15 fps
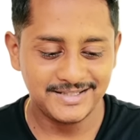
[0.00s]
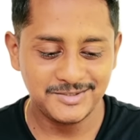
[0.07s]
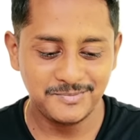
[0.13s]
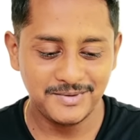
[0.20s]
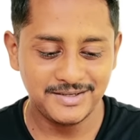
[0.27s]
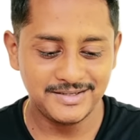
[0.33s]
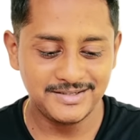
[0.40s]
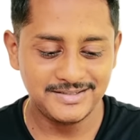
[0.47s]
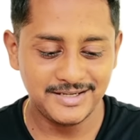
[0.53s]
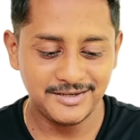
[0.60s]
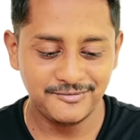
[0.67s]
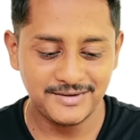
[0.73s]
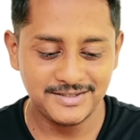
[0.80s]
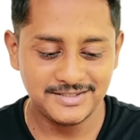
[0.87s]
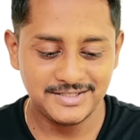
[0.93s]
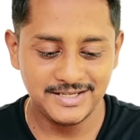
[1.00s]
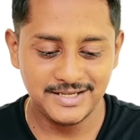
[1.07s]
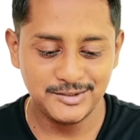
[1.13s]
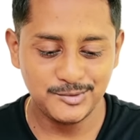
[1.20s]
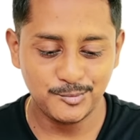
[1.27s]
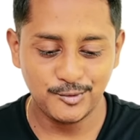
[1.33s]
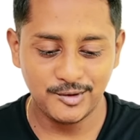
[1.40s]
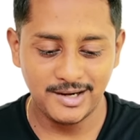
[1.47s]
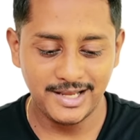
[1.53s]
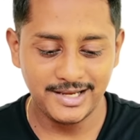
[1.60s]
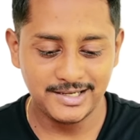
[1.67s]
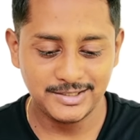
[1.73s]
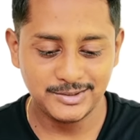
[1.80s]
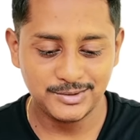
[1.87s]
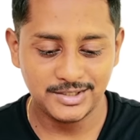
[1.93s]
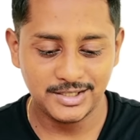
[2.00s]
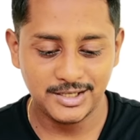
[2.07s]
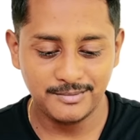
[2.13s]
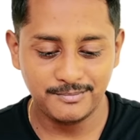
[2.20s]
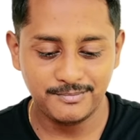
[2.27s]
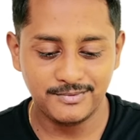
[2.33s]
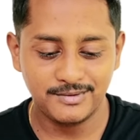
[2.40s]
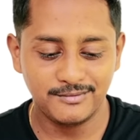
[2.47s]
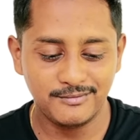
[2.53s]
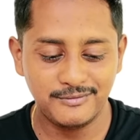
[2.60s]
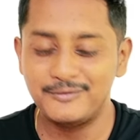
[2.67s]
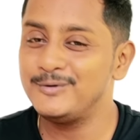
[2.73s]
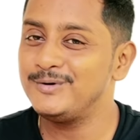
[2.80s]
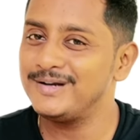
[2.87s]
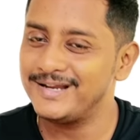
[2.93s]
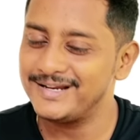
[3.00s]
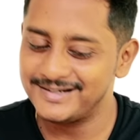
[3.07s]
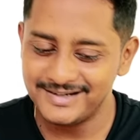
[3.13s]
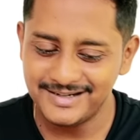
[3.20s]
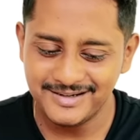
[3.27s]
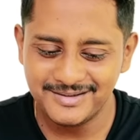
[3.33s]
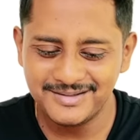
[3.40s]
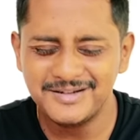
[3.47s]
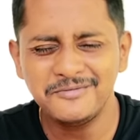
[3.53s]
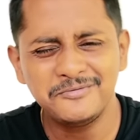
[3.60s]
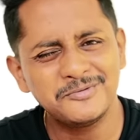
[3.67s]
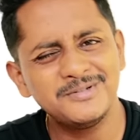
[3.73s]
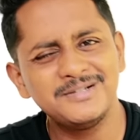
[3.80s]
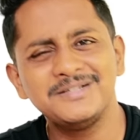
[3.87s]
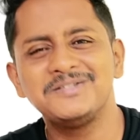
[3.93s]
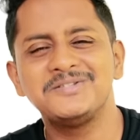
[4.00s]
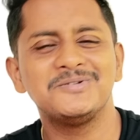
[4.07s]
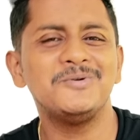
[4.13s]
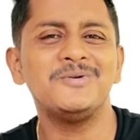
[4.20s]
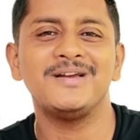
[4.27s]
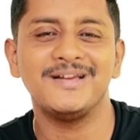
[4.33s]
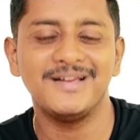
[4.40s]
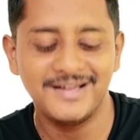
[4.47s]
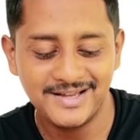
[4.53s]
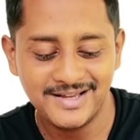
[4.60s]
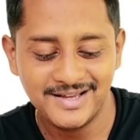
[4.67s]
the speaker said first J is more likely to dig up food later the food is okay